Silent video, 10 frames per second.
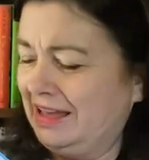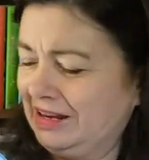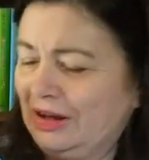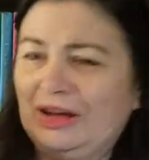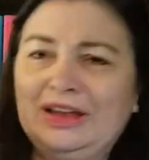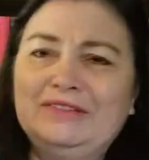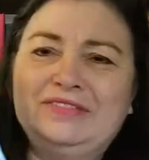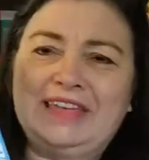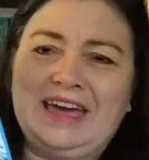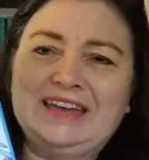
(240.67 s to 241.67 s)
and all
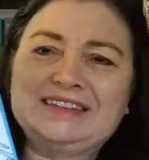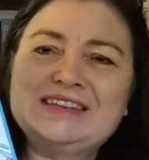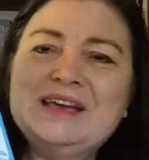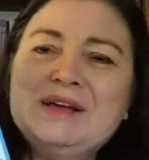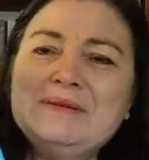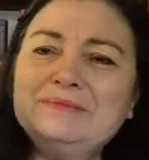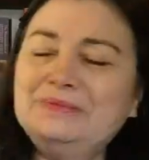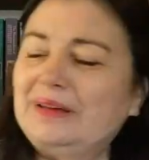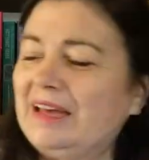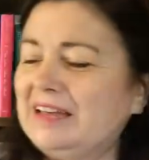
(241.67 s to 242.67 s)
of that,
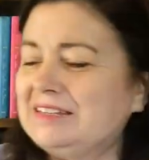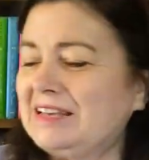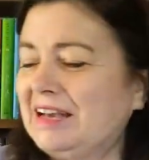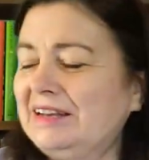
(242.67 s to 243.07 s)
but